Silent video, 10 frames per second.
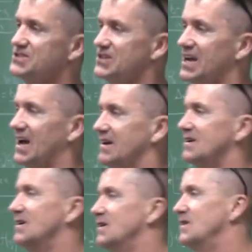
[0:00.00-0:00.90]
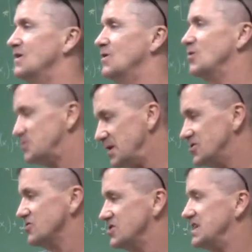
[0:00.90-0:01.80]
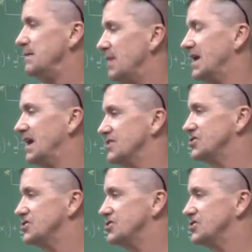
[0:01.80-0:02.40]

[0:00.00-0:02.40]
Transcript: as you can. Which means you'll just keep making that